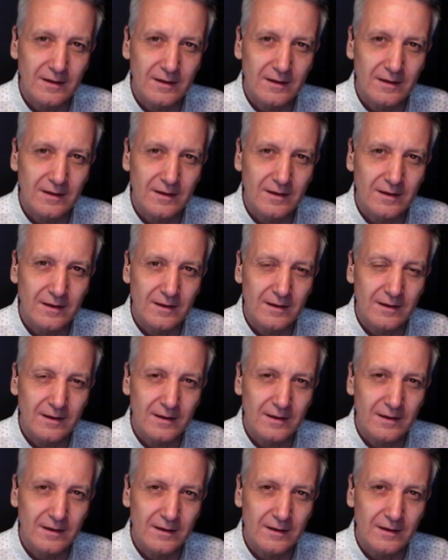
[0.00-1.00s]

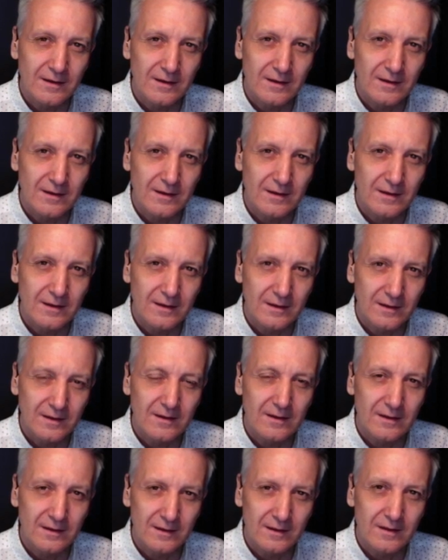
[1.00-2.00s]

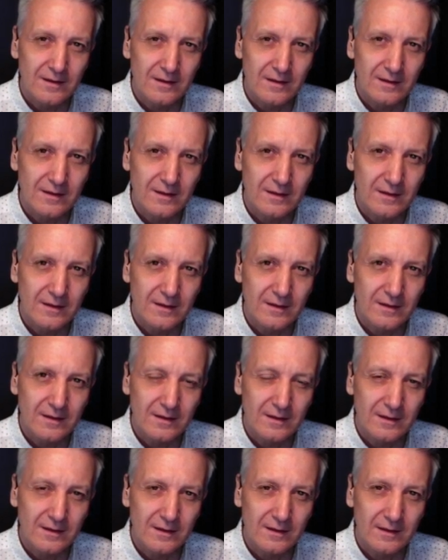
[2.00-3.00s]

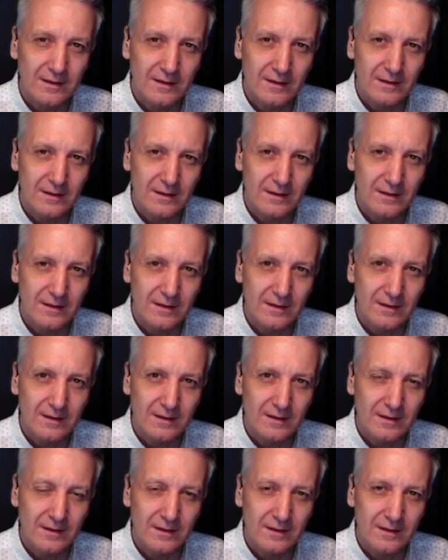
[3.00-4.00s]

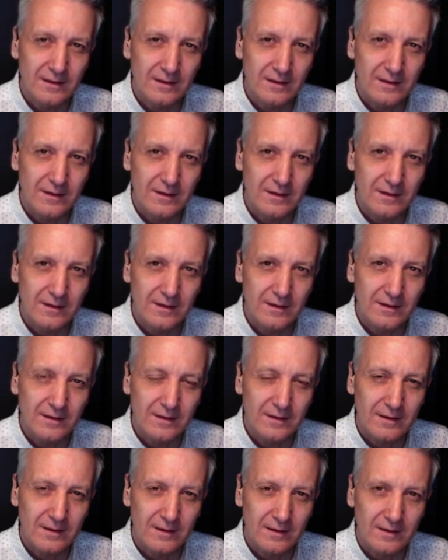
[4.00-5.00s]

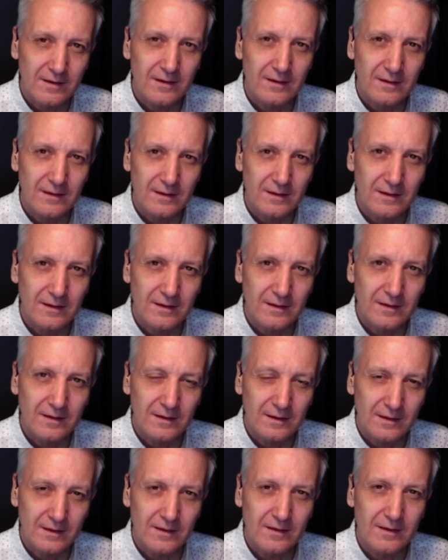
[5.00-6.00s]

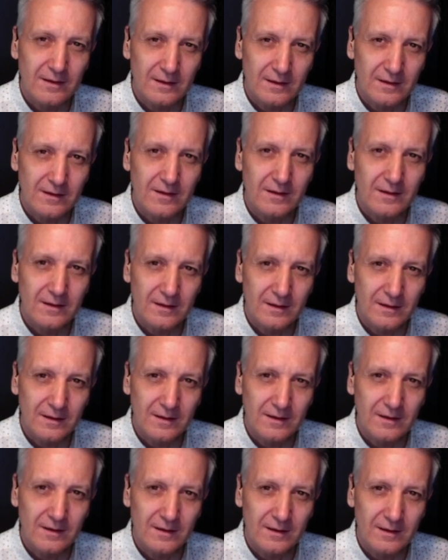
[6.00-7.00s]

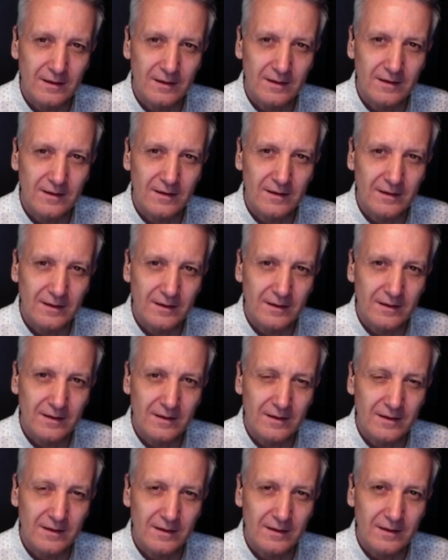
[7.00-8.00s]
[no speech]